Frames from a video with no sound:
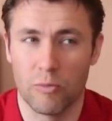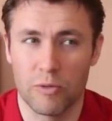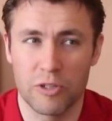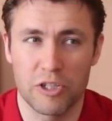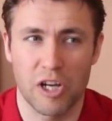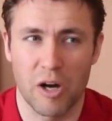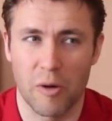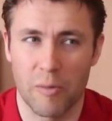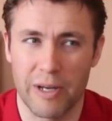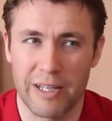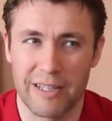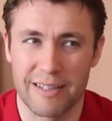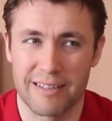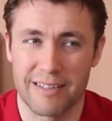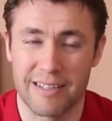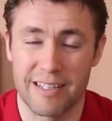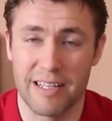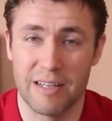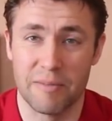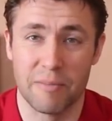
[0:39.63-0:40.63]
we shall wait and
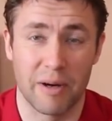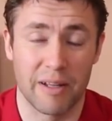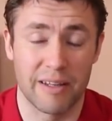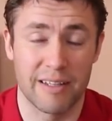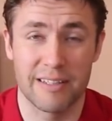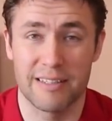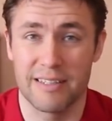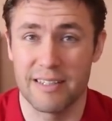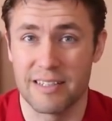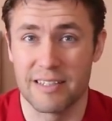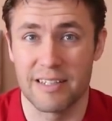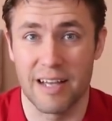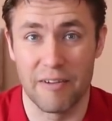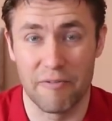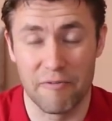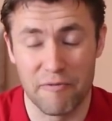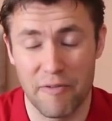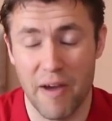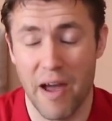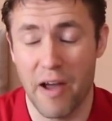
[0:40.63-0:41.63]
see, but this is a
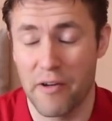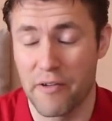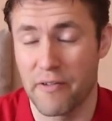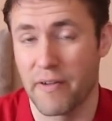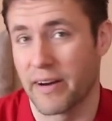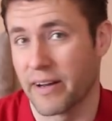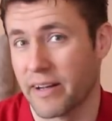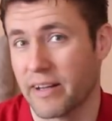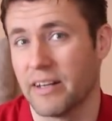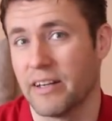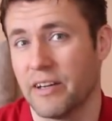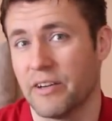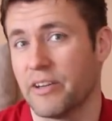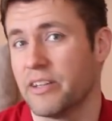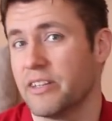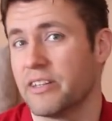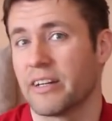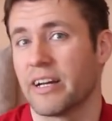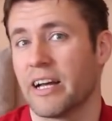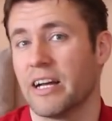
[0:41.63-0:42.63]
very very clear
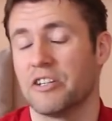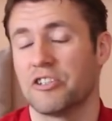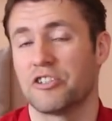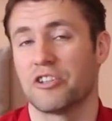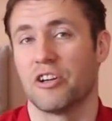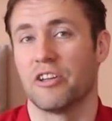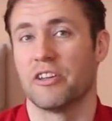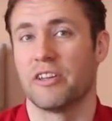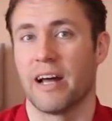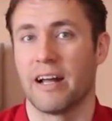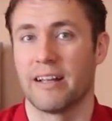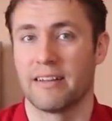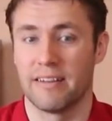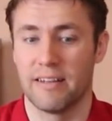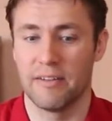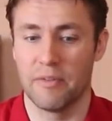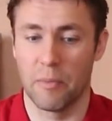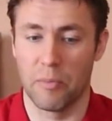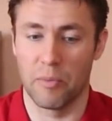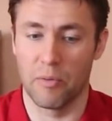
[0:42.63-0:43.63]
indication that
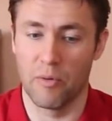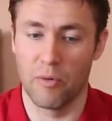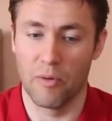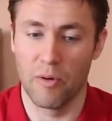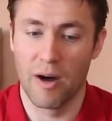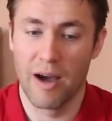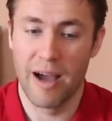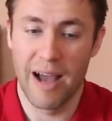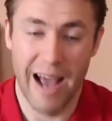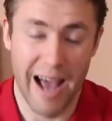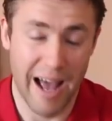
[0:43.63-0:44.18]
Liverpool